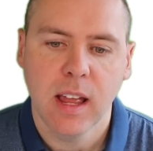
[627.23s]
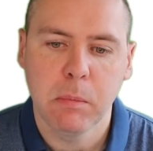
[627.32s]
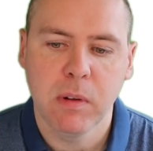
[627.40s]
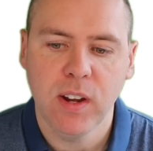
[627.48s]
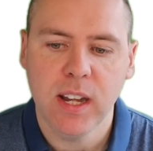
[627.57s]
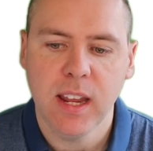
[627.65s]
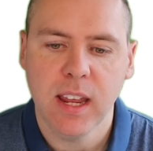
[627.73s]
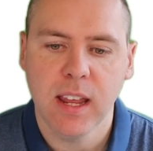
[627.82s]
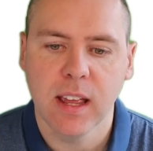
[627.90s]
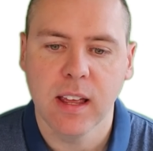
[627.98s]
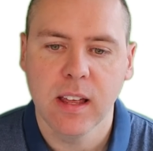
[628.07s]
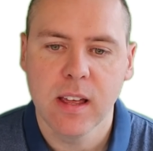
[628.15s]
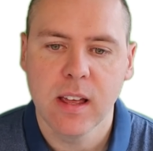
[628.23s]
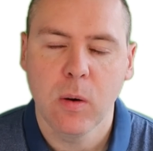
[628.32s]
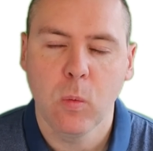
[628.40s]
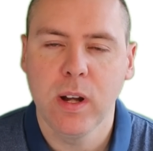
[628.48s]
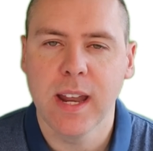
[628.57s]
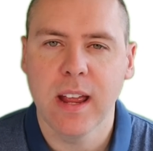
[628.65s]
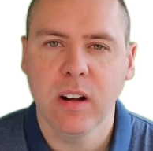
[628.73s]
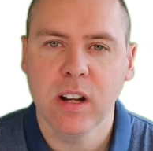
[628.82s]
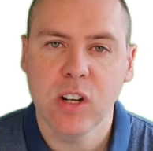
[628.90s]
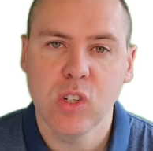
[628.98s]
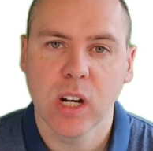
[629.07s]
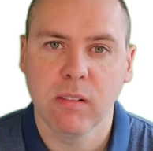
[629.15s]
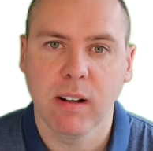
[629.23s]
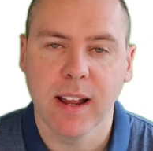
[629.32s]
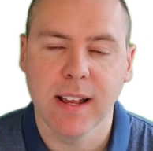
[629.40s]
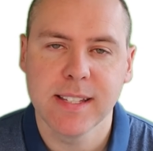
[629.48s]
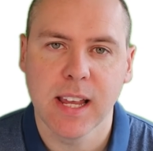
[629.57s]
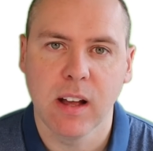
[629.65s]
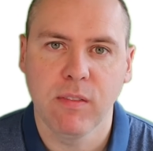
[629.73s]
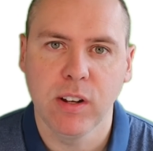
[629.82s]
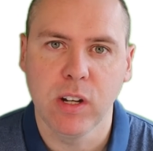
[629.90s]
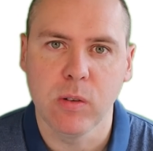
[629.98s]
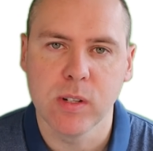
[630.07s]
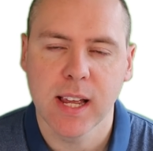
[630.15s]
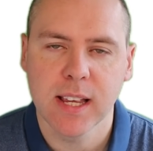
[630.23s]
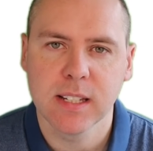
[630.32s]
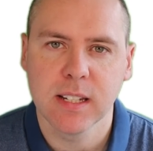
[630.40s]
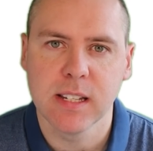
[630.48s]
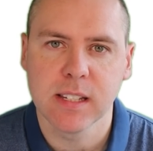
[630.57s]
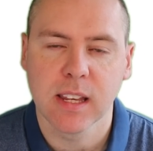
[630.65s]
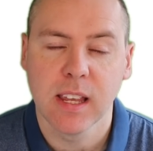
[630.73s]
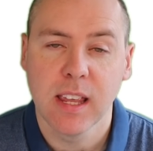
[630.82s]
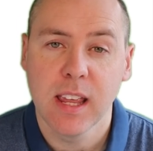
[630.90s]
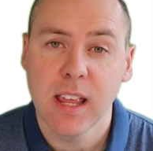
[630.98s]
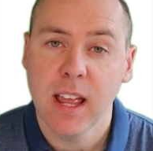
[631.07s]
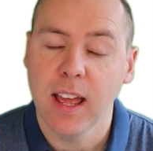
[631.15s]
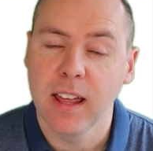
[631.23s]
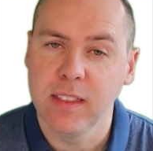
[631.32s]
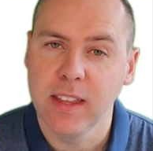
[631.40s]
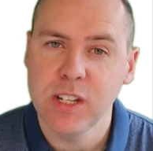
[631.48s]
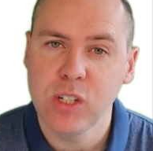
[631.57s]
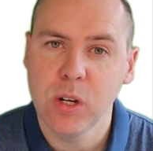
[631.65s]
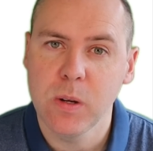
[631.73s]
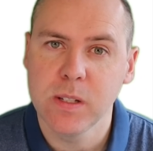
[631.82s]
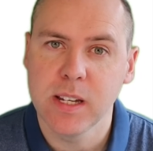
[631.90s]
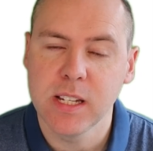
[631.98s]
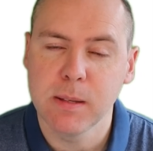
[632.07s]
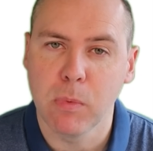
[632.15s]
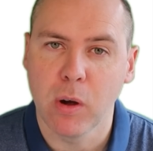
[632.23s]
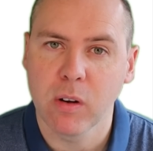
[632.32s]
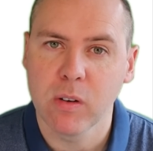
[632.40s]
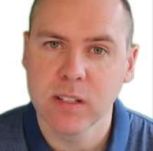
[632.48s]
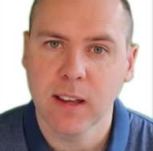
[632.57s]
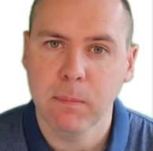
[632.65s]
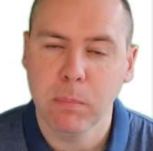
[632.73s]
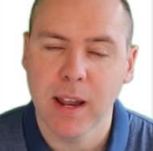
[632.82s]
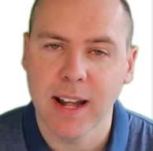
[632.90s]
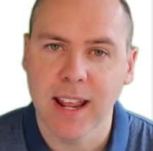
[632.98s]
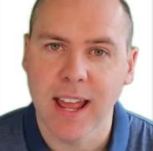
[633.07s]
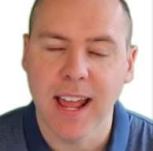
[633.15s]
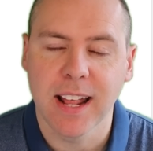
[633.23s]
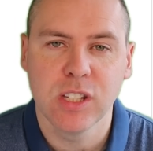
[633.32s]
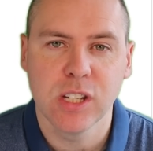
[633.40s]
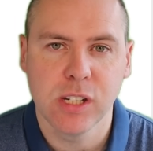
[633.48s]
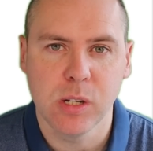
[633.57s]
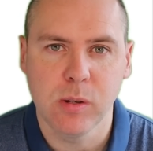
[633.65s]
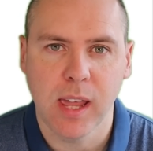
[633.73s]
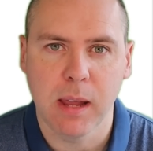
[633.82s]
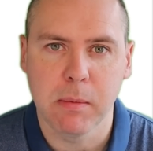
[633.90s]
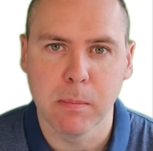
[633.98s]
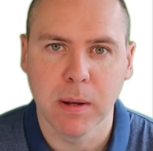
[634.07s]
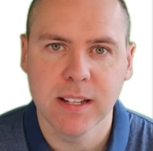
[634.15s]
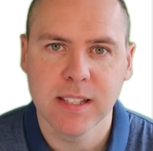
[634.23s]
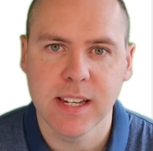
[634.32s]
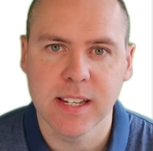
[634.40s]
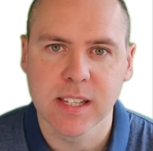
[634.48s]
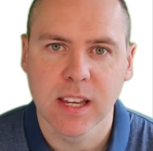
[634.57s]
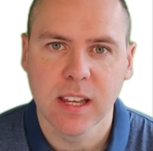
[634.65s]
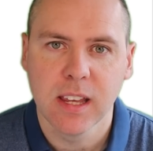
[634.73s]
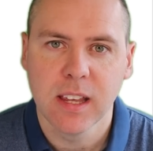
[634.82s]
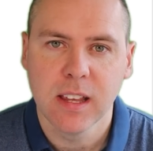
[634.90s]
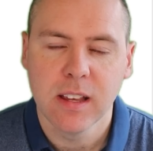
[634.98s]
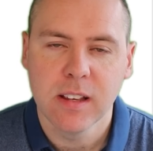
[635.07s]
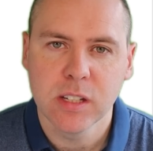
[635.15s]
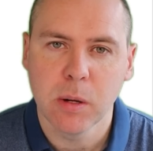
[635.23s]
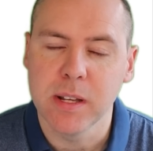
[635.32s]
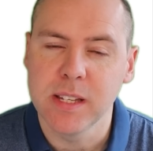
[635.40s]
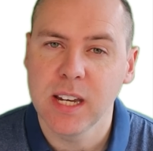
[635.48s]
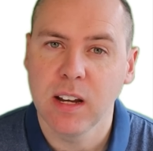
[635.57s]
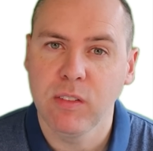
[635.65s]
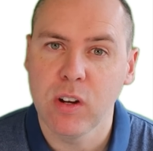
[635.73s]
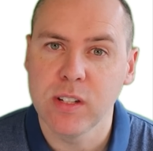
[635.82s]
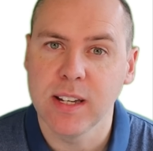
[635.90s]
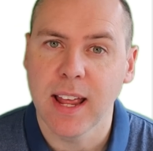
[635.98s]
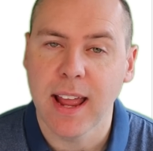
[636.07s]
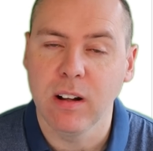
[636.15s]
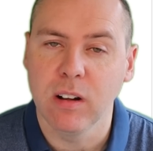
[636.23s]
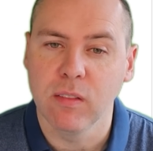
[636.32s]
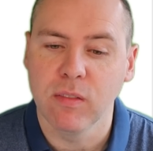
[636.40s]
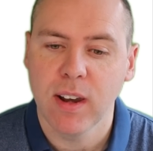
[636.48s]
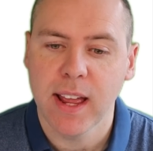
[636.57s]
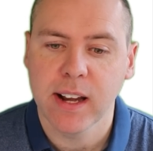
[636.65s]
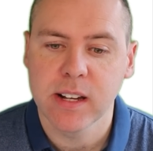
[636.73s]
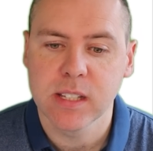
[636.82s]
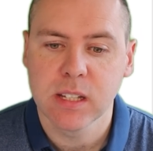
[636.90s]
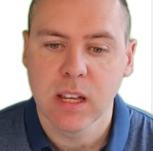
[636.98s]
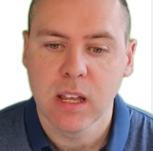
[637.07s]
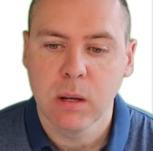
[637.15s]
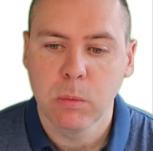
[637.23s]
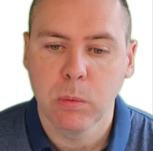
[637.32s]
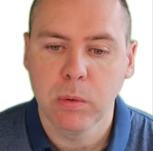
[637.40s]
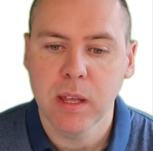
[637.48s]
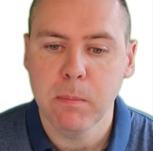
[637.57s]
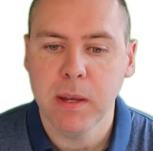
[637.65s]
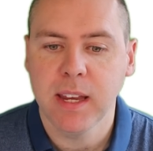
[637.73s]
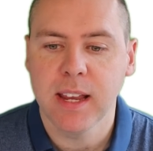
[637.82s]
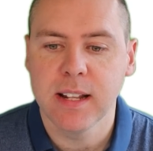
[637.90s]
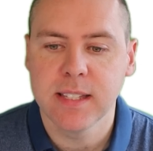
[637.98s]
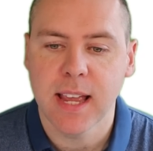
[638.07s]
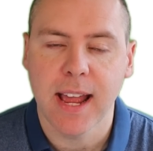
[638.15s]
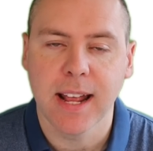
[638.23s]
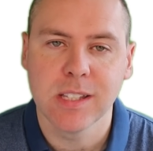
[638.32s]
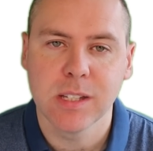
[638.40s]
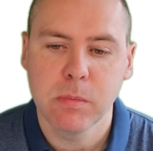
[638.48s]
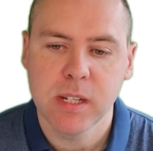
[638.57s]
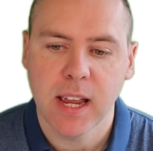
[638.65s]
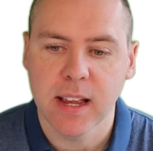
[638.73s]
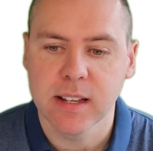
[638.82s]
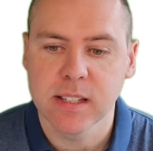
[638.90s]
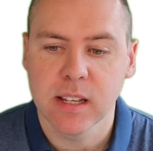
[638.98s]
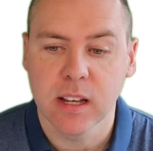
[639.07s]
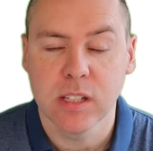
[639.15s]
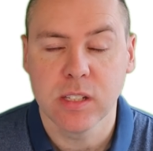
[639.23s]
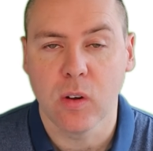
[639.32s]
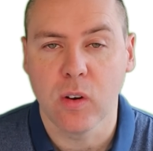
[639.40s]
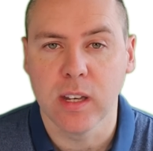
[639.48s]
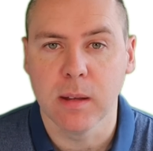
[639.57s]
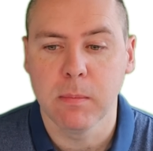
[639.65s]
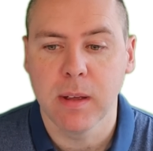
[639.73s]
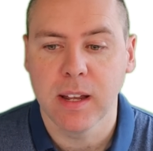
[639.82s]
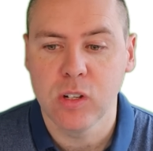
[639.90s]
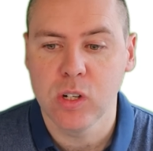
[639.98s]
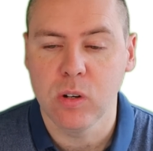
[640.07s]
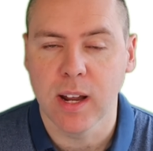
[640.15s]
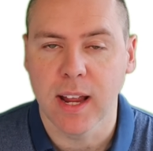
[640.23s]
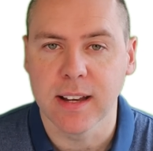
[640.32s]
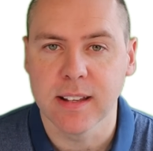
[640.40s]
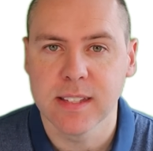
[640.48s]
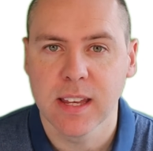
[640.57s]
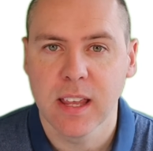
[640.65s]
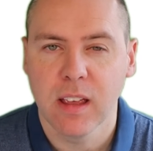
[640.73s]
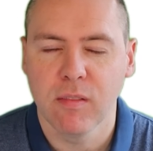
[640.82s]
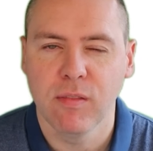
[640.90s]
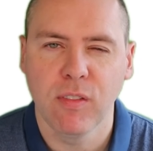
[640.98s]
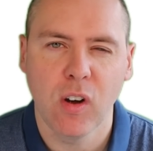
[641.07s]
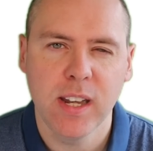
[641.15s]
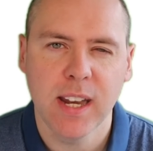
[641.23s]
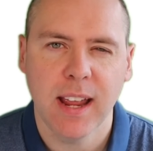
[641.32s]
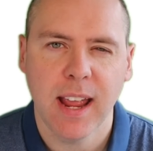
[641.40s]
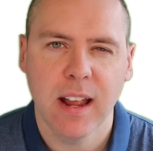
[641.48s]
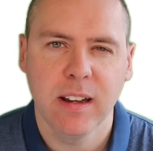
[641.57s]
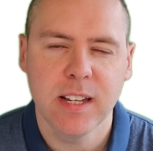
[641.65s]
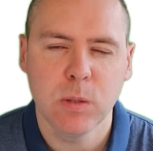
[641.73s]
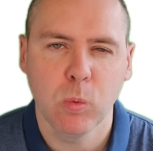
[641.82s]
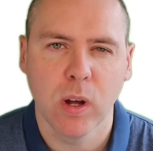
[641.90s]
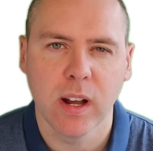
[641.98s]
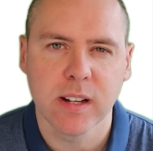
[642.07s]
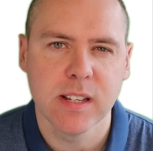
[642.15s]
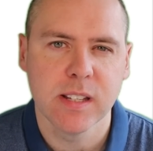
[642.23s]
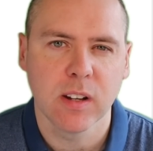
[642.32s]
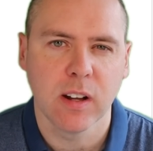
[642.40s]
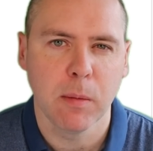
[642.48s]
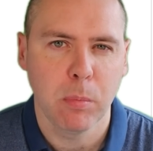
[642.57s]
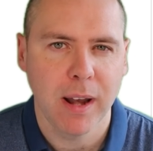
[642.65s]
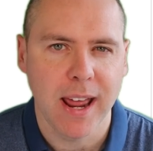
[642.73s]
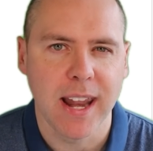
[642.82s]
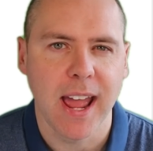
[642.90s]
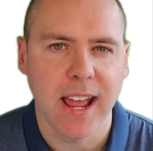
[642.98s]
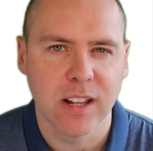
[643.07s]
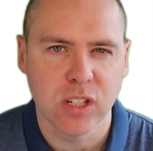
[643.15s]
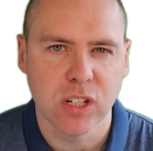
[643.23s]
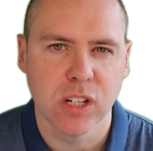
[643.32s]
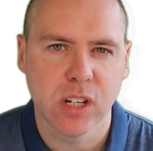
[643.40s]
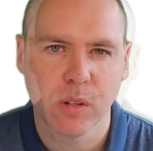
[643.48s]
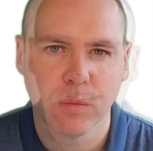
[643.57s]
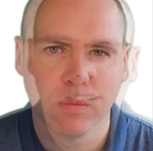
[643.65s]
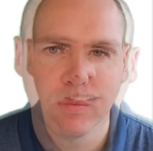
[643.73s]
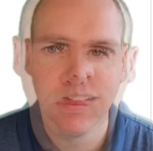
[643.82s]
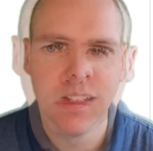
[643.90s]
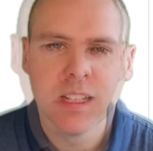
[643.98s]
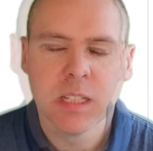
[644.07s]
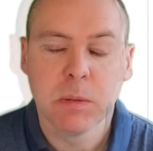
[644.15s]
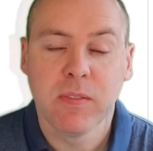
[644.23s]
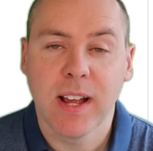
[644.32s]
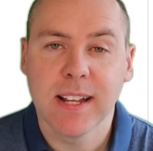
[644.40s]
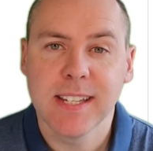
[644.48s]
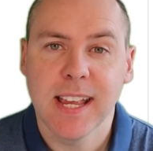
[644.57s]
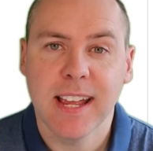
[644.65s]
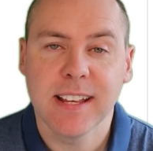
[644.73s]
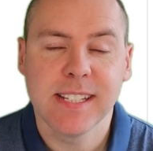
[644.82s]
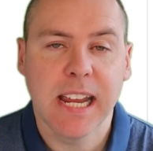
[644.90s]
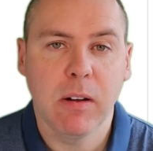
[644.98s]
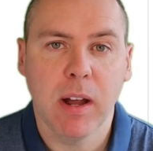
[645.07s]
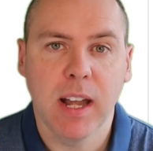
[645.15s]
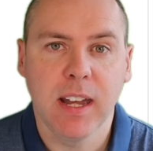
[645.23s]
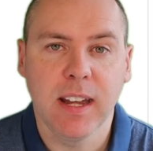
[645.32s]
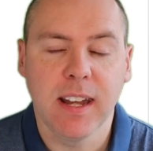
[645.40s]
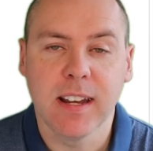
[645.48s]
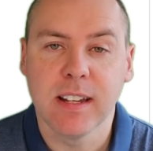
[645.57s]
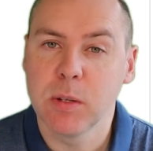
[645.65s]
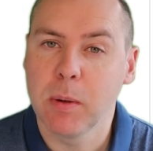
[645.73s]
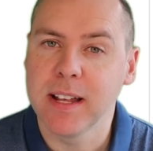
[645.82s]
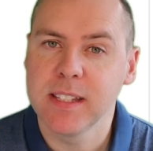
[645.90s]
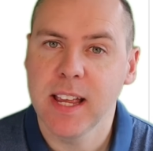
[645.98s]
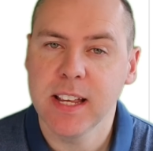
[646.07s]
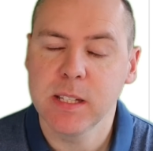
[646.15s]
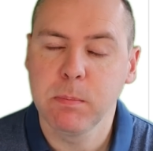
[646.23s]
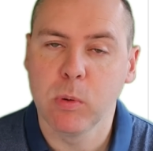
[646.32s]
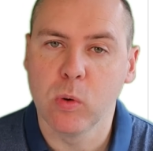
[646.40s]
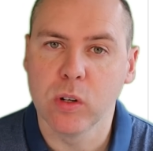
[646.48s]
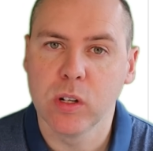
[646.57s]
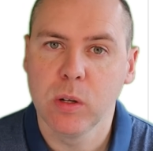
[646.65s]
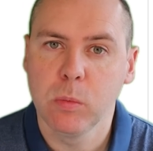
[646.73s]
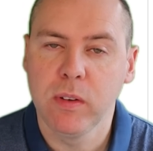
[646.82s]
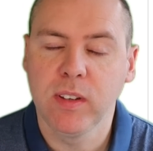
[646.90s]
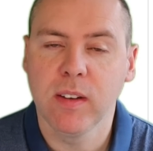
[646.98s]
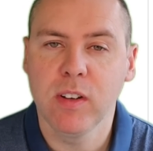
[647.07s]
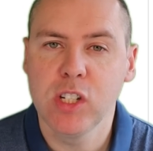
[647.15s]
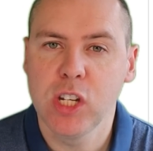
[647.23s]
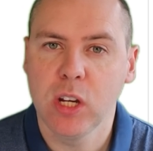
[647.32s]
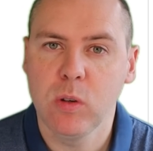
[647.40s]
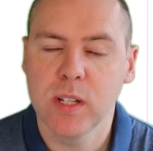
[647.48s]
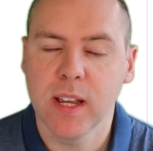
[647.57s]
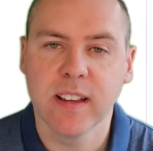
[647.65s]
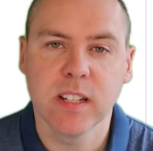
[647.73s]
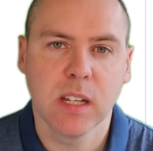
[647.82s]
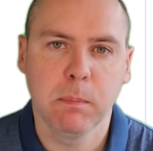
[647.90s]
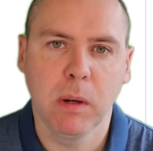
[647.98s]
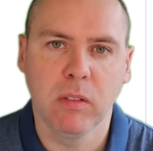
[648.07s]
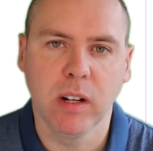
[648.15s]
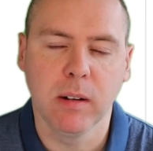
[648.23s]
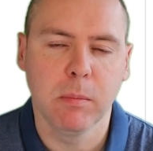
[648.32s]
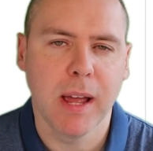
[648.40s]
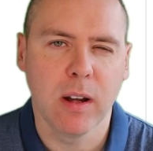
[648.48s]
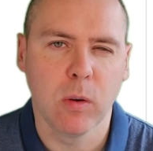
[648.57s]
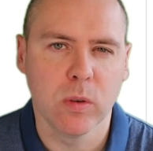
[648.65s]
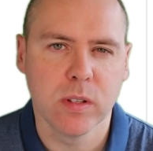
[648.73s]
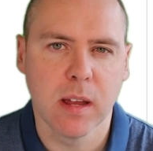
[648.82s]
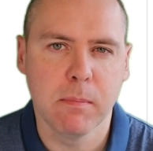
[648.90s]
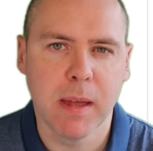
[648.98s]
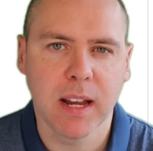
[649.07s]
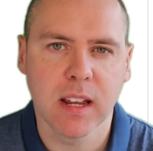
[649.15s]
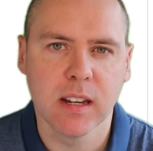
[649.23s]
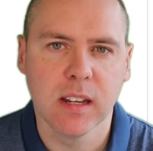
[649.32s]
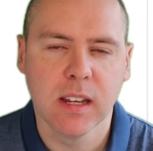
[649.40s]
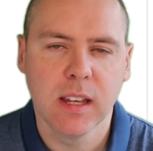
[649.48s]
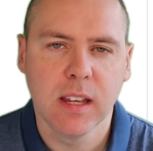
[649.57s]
And within here, we're now going to generate ourselves a new task list, and this uses Microsoft Planner and To-Do capabilities. So instead of using Outlook flags, we can begin to add some tasks, assign them due dates, and find out how this works inside a planner and to-do. So with our tasks now added into our task board, we've given two tasks to Miriam and also Megan.